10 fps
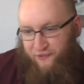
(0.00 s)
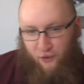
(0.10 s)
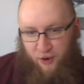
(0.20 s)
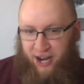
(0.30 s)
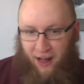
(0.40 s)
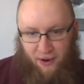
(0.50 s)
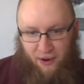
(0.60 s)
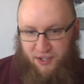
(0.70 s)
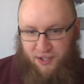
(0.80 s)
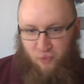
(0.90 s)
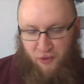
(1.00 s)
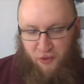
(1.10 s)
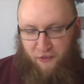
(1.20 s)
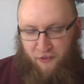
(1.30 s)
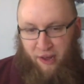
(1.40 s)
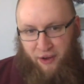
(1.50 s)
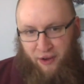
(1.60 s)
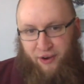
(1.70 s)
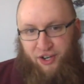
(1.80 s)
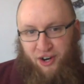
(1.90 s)
which does make choosing
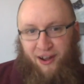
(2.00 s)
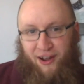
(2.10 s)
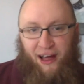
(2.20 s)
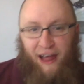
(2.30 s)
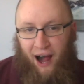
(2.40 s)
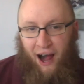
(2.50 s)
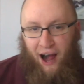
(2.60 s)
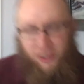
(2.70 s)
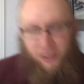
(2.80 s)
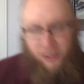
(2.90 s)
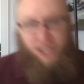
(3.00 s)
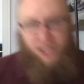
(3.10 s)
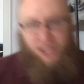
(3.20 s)
easier. Voting you